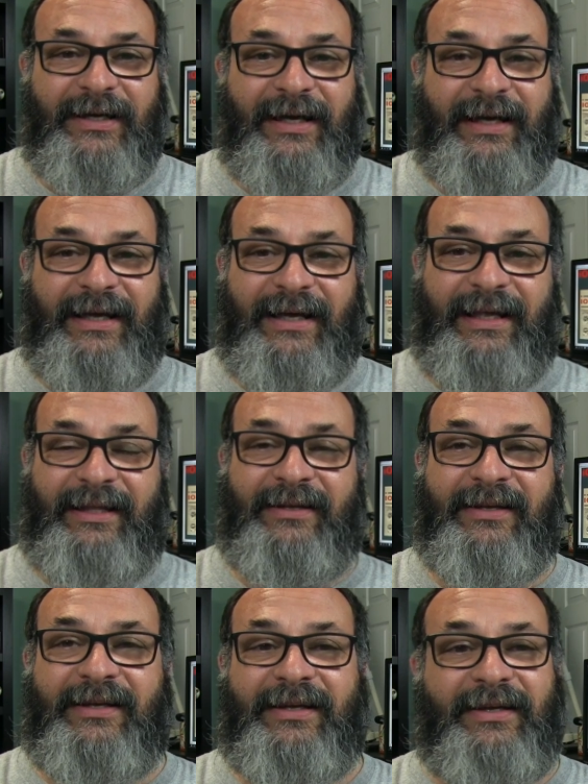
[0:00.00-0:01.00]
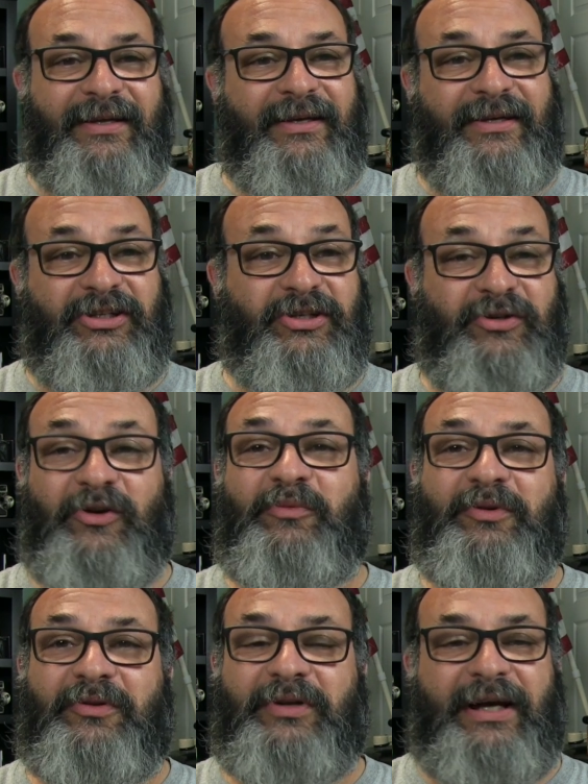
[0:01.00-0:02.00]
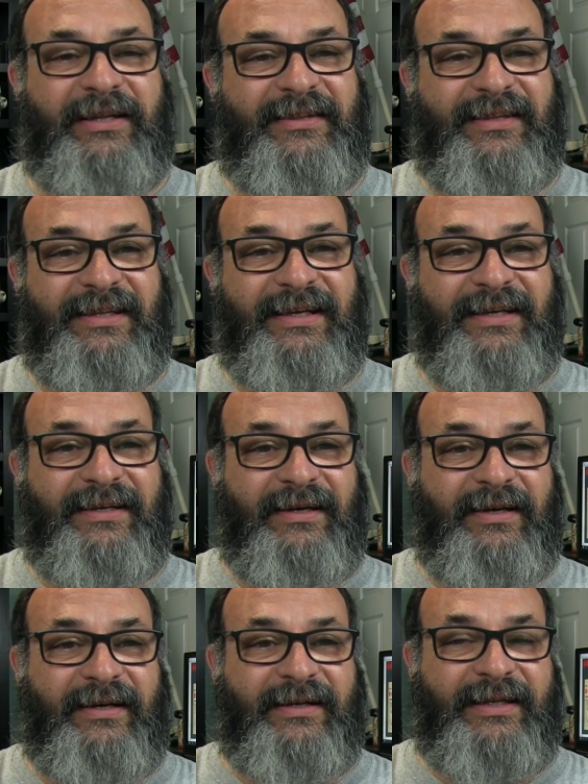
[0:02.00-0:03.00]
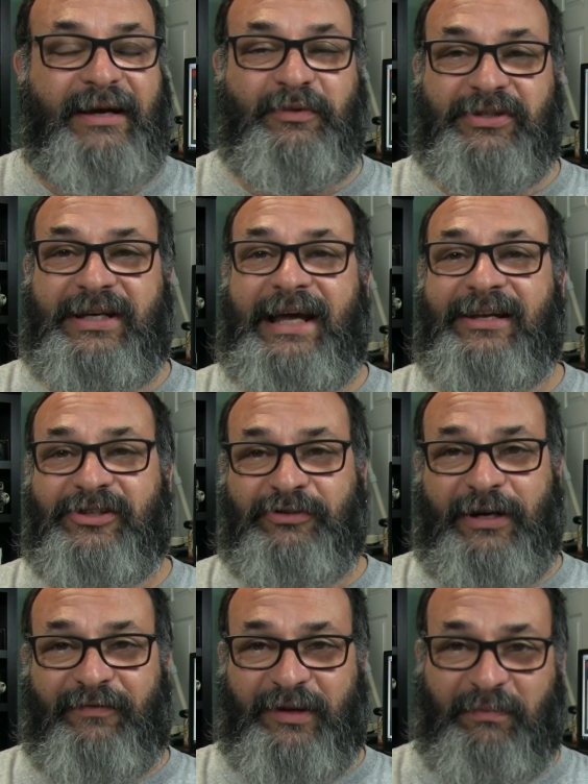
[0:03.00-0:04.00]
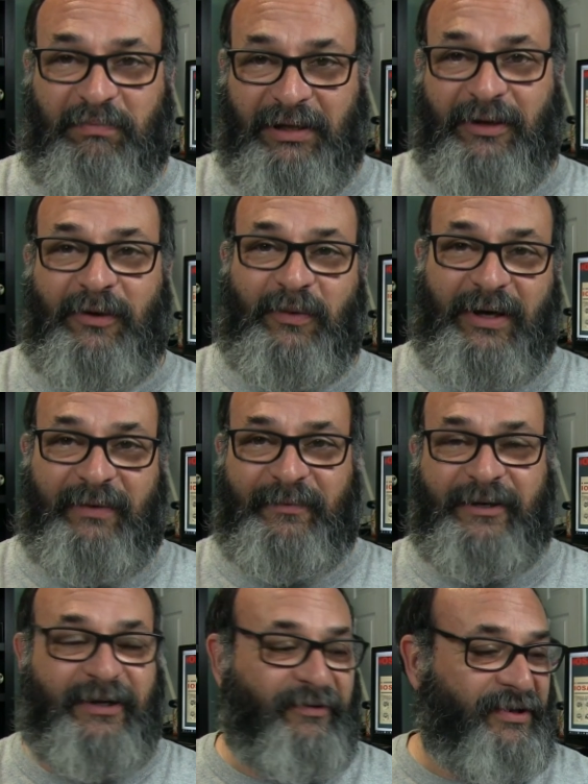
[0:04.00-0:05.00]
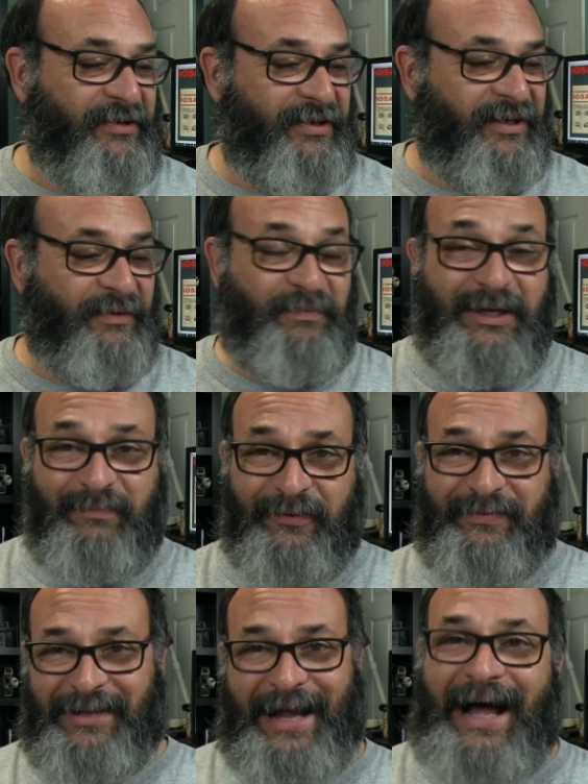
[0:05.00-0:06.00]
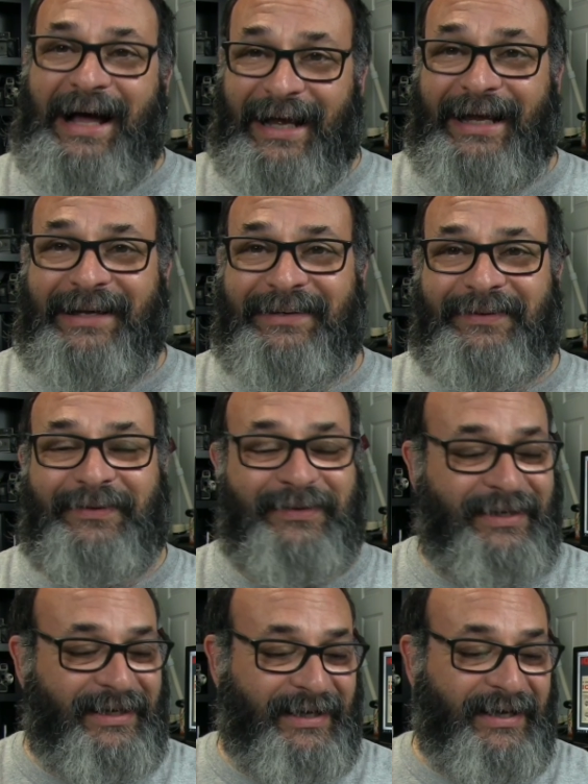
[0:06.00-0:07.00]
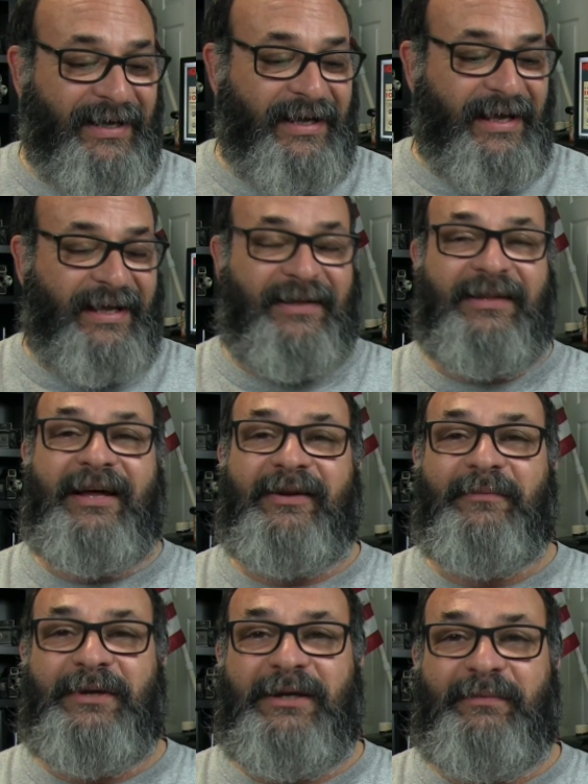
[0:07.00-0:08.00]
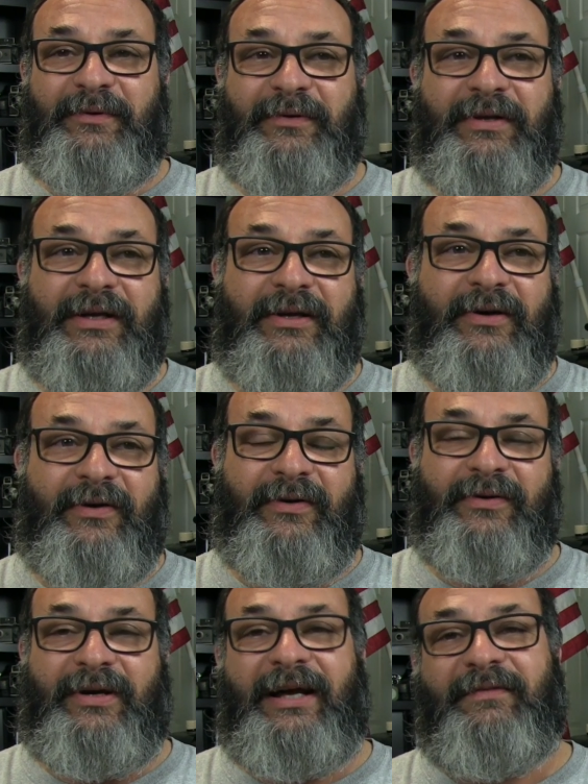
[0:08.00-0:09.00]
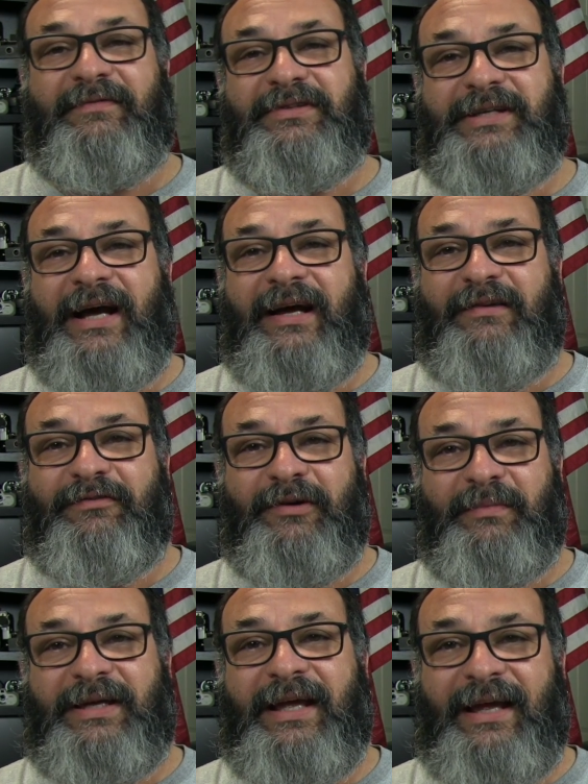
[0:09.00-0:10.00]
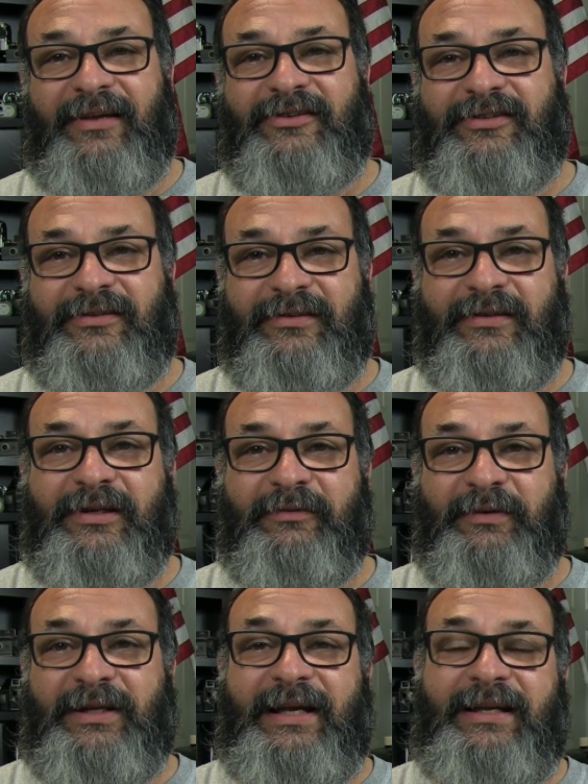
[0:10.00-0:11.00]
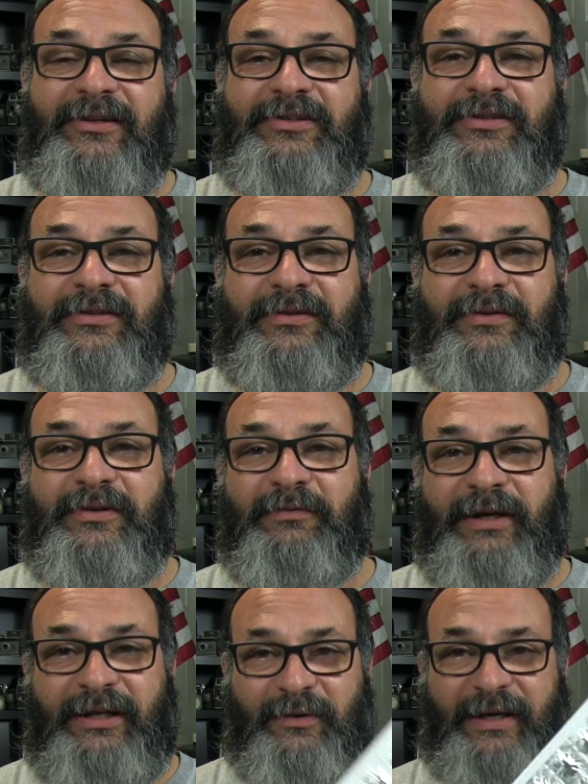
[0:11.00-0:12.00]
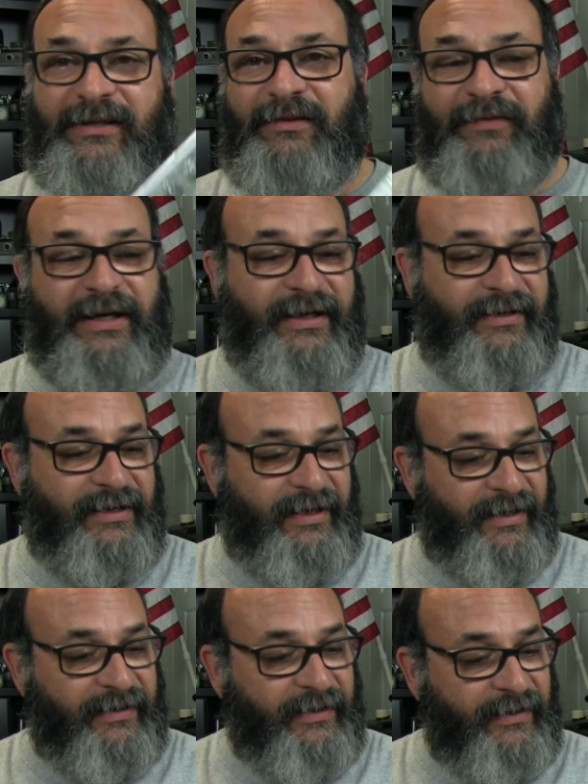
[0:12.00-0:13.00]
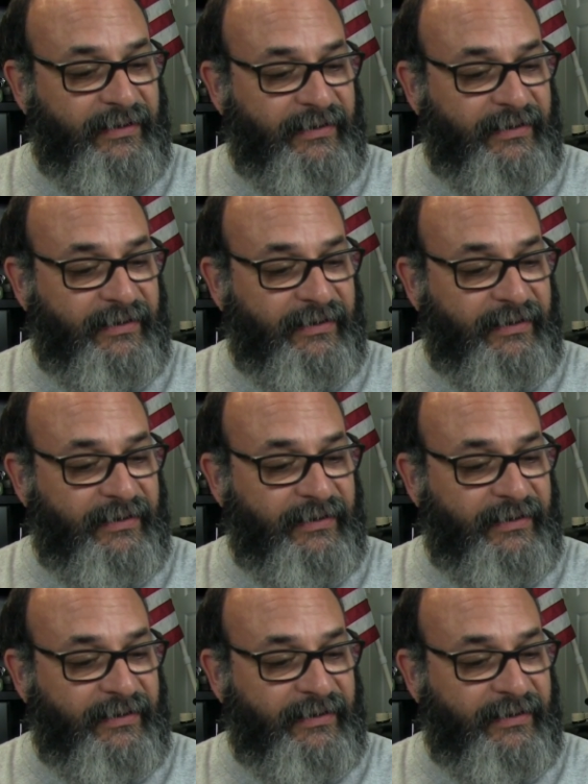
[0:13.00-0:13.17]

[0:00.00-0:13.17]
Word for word: And Chernobyl, I think that was catastrophic blow up and everything. People died, okay? And a lot of people have died from cancer relating to the radioactive iodine.